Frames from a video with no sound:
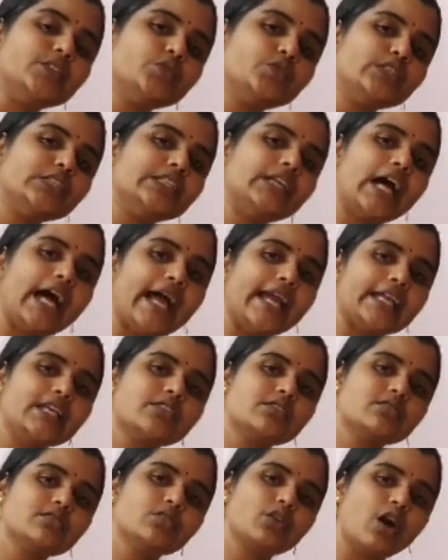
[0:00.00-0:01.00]
it with
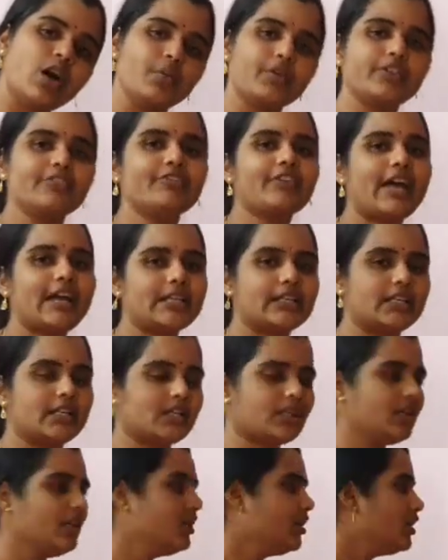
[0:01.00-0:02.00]
highest common factor.